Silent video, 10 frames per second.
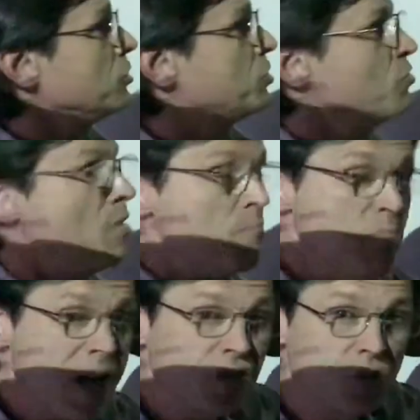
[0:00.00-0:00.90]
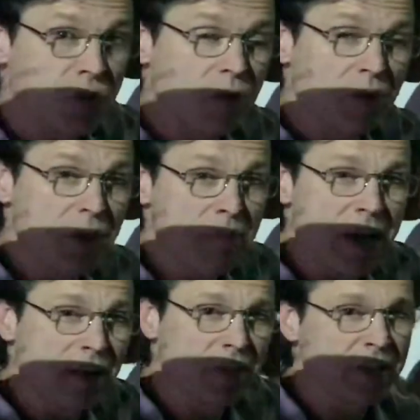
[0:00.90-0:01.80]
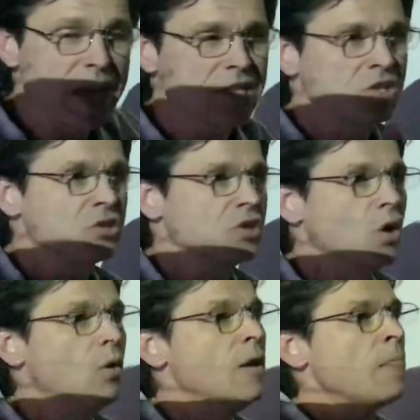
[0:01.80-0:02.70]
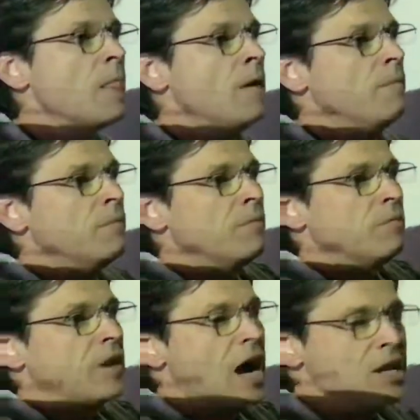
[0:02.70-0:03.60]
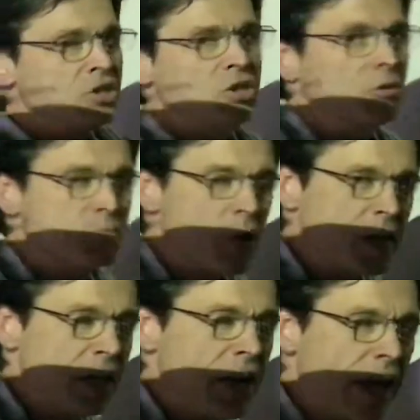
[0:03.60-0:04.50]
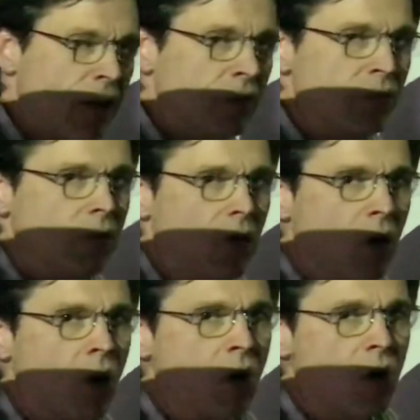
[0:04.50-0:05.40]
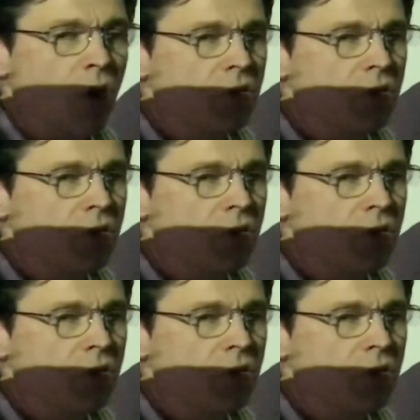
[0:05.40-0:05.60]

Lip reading: to measure the amount of other gases. So the isotopes breaking down are all the